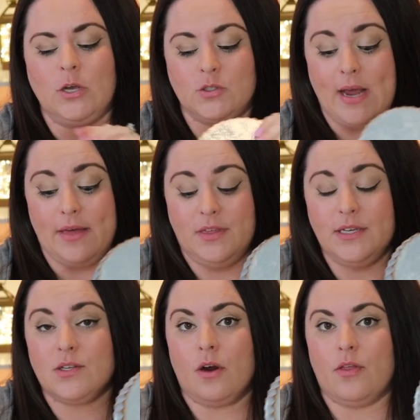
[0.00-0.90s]
so yeah
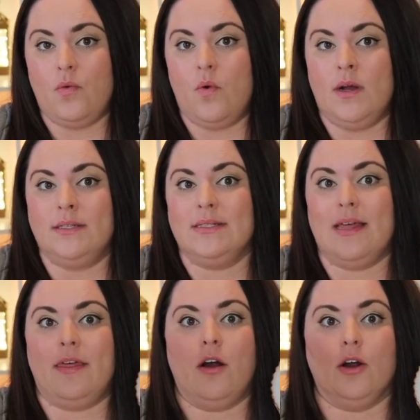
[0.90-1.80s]
these are the ones
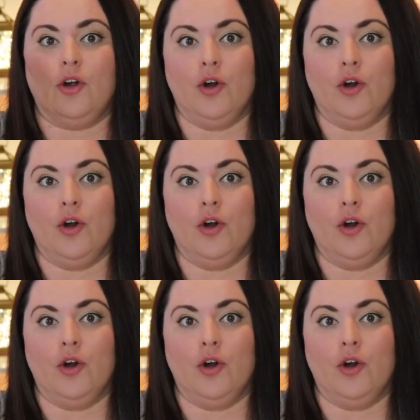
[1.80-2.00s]
that are